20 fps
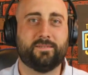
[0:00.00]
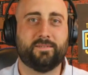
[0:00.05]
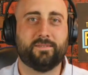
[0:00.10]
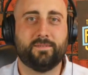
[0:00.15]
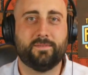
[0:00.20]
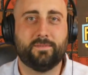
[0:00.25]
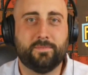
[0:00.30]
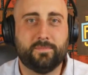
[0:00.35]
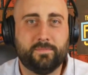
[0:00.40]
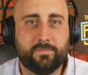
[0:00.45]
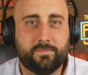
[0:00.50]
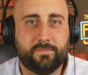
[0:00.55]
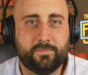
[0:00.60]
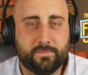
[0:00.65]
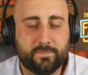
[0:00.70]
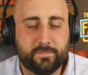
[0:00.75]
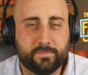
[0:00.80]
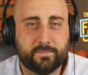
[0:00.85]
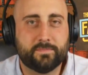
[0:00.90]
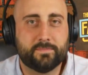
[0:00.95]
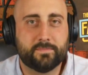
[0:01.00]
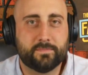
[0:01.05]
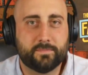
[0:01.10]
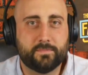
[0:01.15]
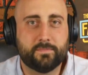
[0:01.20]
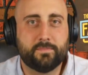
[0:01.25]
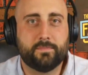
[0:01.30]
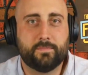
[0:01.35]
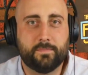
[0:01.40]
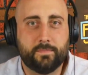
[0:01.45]

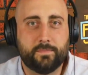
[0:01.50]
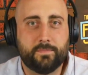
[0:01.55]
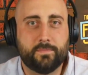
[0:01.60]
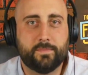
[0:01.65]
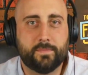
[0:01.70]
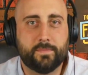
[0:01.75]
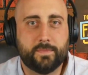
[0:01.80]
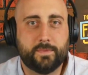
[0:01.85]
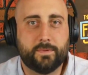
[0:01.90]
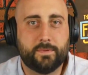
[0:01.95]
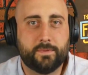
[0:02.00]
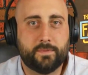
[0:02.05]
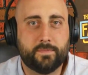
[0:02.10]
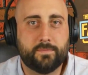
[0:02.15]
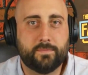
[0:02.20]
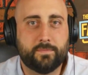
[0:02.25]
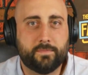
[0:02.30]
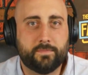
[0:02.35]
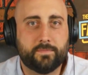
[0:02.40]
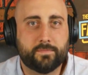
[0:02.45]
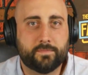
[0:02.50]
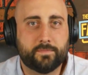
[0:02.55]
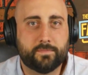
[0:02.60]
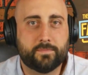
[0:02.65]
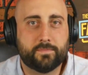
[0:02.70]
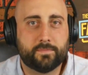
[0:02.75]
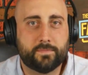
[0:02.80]
[no speech]